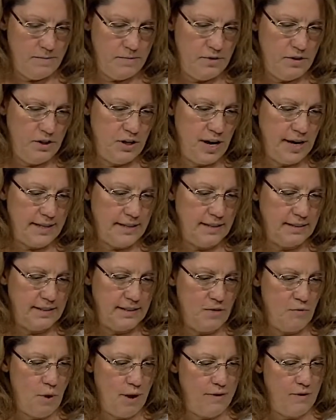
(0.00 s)
Check to
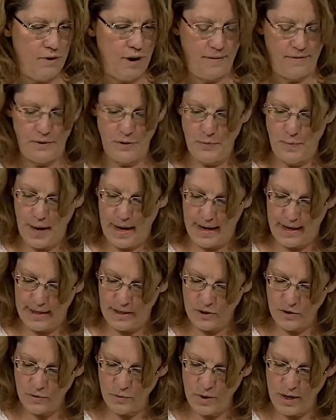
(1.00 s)
see whether or not there's been
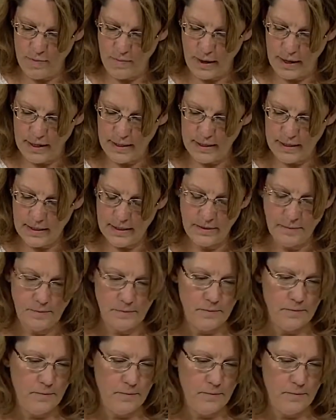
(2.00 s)
any treatment.